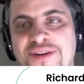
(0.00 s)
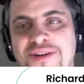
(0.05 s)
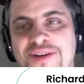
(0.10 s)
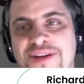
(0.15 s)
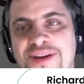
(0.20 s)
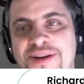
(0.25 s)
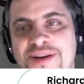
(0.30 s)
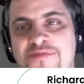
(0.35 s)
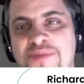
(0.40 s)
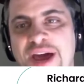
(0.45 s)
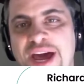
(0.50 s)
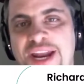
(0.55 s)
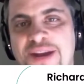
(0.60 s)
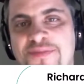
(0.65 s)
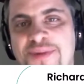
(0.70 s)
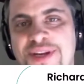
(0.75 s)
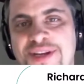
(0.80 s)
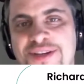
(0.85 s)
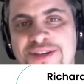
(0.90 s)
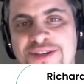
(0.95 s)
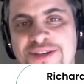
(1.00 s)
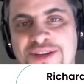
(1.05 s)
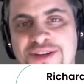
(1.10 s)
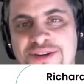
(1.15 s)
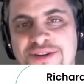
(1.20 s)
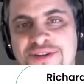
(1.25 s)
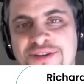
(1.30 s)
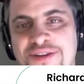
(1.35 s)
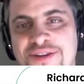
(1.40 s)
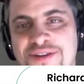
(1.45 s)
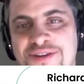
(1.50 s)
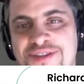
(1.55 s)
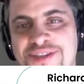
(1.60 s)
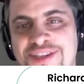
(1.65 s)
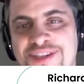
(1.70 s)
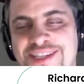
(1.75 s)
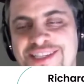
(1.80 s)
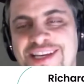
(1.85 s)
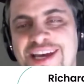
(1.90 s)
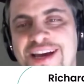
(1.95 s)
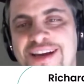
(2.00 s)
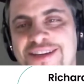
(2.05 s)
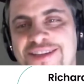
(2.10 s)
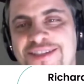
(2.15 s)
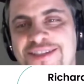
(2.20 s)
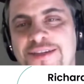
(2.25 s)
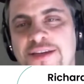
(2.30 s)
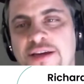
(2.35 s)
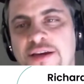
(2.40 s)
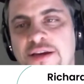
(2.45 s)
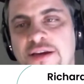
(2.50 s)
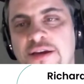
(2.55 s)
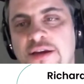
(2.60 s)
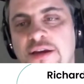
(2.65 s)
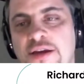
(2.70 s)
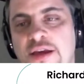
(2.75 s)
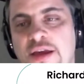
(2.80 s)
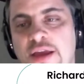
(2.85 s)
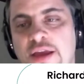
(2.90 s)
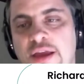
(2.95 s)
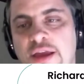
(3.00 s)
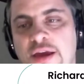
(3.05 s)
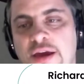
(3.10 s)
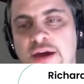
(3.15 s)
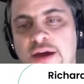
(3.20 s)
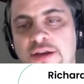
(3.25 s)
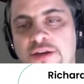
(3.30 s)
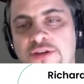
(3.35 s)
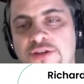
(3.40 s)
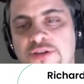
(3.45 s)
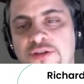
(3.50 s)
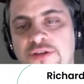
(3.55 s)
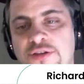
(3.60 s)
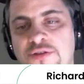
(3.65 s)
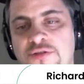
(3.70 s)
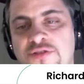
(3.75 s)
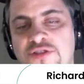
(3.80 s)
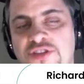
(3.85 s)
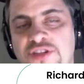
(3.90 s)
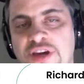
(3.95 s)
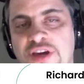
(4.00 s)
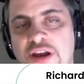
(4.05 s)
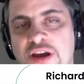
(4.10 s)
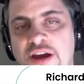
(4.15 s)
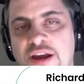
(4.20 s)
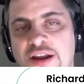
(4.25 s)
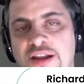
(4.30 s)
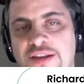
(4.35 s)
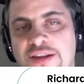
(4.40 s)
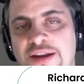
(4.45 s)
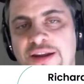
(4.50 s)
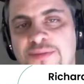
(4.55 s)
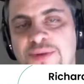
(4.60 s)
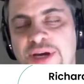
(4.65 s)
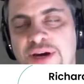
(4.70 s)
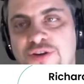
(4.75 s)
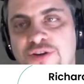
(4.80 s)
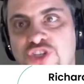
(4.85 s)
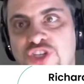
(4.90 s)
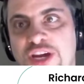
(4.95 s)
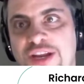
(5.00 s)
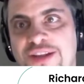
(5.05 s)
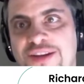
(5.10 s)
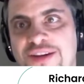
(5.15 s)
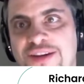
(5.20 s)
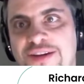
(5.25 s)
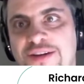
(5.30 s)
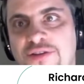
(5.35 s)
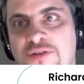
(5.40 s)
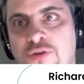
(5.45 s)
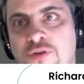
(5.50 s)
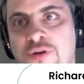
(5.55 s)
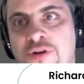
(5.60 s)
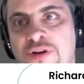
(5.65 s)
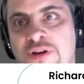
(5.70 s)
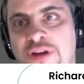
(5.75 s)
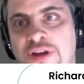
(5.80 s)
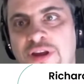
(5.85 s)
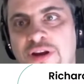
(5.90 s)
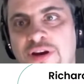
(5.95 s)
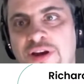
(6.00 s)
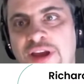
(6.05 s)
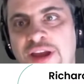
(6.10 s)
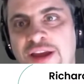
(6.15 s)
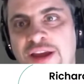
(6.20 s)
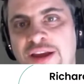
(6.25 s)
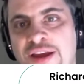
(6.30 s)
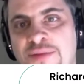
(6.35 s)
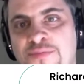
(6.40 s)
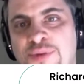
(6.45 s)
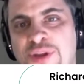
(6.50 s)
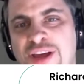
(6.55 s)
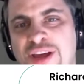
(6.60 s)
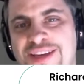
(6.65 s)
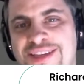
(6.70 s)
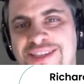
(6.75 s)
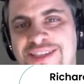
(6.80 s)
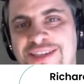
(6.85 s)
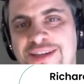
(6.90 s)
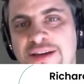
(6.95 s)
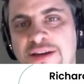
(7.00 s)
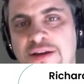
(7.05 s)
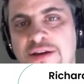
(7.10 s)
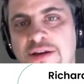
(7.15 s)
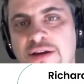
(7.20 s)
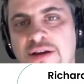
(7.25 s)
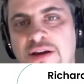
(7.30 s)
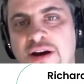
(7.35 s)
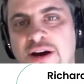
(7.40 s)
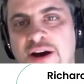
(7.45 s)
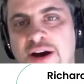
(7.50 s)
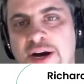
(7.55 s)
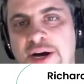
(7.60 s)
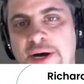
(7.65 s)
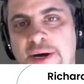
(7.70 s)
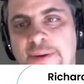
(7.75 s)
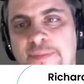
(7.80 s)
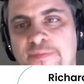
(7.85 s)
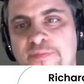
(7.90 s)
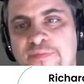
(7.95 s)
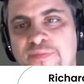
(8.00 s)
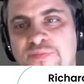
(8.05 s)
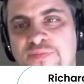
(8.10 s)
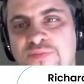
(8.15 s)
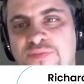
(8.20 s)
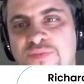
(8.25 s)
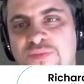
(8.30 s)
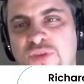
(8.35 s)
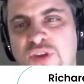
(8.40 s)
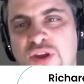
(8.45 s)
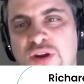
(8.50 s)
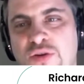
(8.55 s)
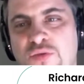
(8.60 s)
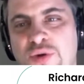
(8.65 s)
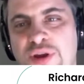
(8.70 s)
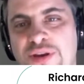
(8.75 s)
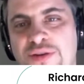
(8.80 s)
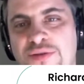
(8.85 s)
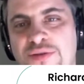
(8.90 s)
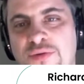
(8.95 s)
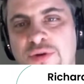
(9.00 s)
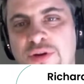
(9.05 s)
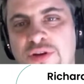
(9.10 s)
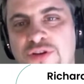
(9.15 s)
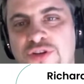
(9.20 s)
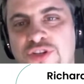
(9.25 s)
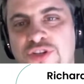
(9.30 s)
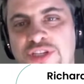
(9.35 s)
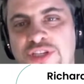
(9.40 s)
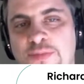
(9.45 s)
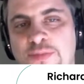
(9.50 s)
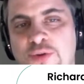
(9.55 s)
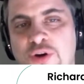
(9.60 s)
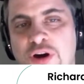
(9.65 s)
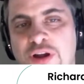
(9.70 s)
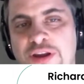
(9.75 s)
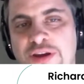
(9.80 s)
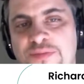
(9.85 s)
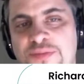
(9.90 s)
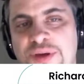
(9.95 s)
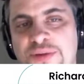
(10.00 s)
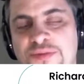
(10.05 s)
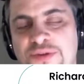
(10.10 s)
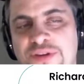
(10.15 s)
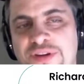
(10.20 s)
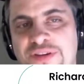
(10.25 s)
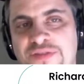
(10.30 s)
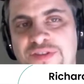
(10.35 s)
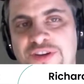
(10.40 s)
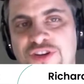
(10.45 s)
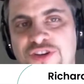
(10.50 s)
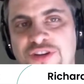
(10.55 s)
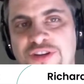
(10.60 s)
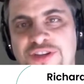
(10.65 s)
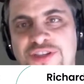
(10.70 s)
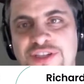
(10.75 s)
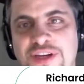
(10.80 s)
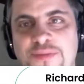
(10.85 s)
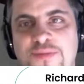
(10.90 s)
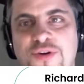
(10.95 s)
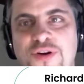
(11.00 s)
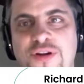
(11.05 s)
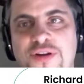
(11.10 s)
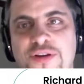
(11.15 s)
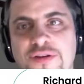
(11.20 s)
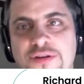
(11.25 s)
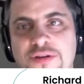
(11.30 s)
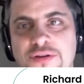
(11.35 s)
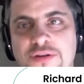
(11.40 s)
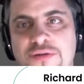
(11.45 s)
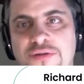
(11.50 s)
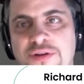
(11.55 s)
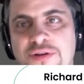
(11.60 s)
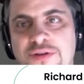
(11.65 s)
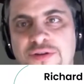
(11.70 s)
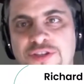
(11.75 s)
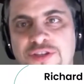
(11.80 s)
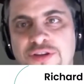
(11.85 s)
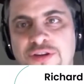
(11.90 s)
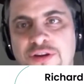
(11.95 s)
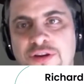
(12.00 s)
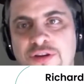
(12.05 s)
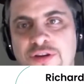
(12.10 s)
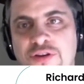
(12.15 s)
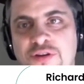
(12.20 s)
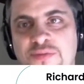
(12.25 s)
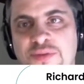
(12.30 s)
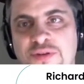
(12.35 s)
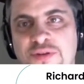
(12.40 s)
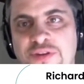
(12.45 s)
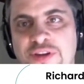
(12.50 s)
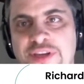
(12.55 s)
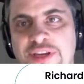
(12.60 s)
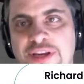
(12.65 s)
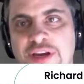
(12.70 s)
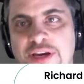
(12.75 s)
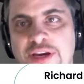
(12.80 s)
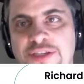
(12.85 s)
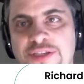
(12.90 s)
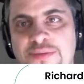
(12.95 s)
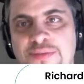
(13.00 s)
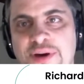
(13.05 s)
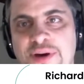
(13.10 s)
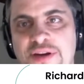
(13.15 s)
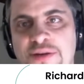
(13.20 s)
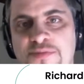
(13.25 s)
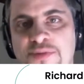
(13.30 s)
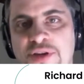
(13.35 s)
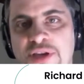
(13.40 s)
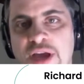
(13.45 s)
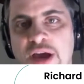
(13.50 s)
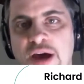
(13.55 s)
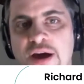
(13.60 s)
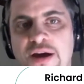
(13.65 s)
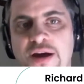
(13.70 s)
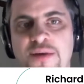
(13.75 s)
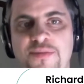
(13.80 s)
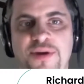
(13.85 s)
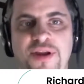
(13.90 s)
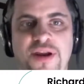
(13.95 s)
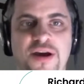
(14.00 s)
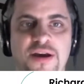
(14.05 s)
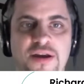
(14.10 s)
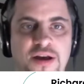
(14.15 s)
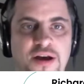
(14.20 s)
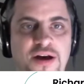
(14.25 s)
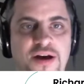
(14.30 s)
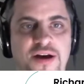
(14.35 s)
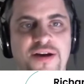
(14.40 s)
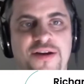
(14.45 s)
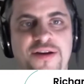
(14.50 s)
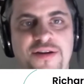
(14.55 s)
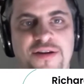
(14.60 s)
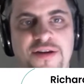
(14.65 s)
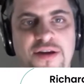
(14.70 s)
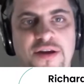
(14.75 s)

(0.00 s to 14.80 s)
an impediment to your success, and you just got to kind of let them down gently. Or and plus, when you just stop calling people, they eventually stop calling you, and so you can be really nice about it. But yeah, I mean, I